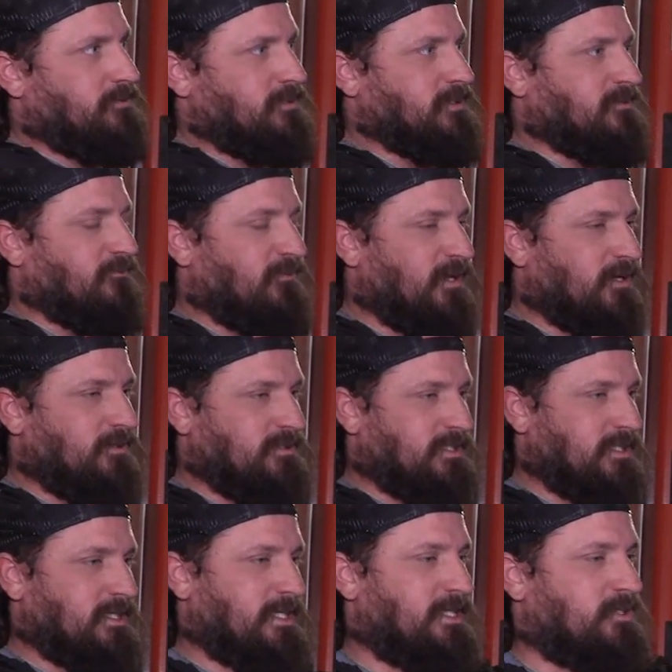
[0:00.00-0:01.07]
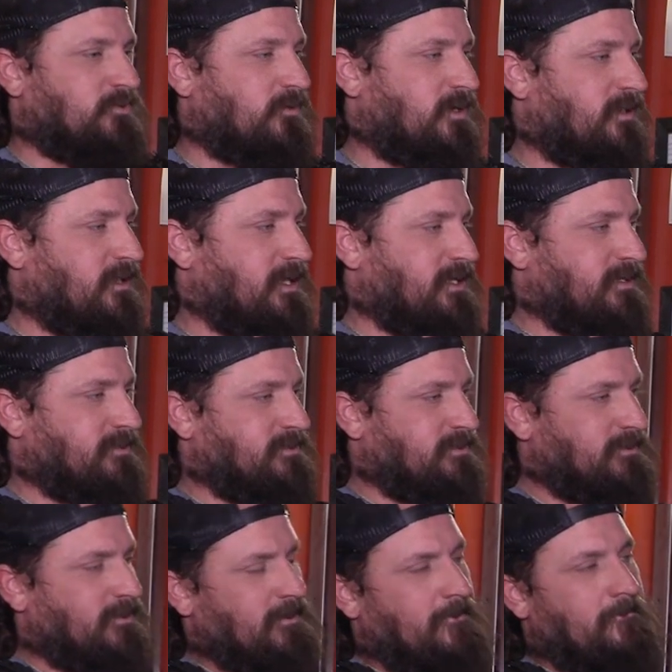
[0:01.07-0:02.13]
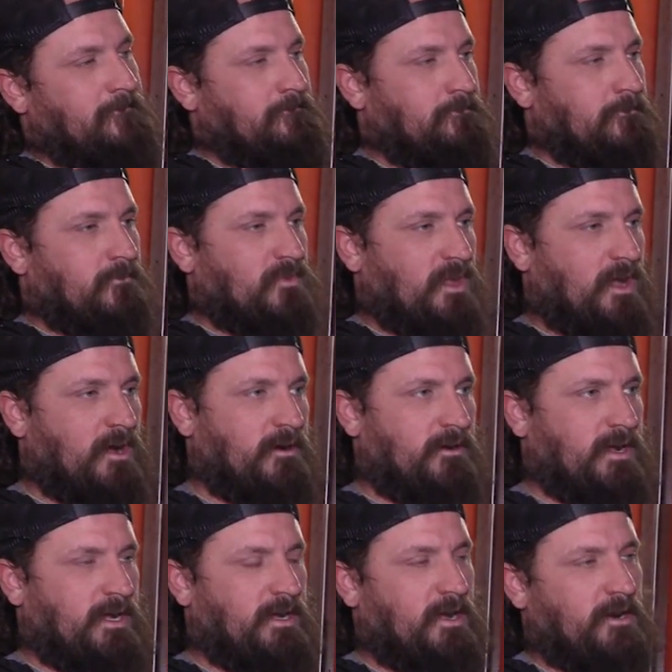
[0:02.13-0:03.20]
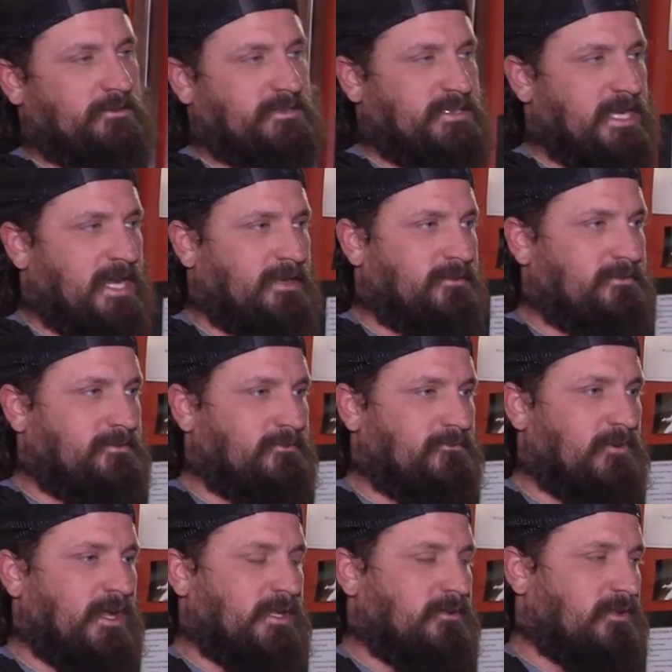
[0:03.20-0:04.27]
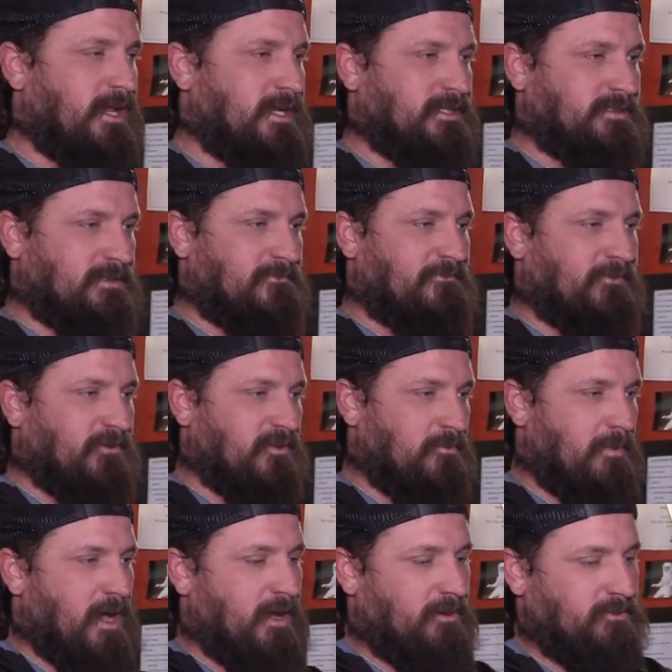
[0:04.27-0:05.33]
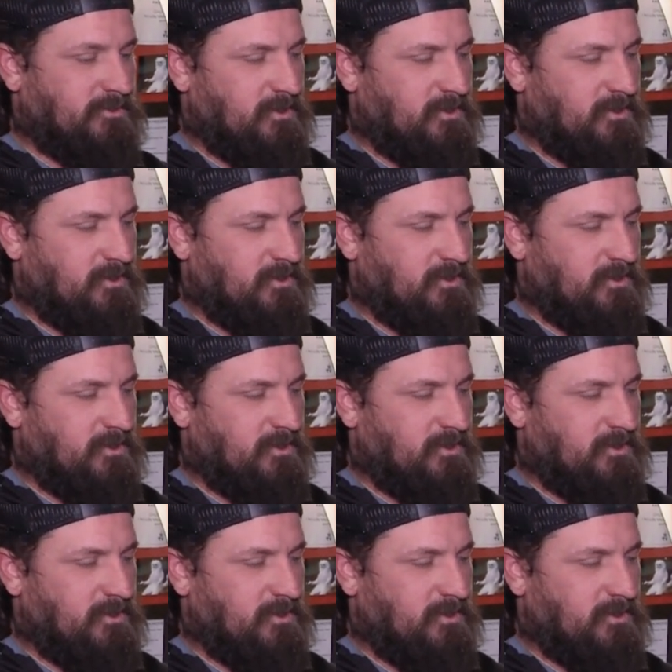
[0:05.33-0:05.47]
just fills, and each one of these are set, regulated to fill the bottle.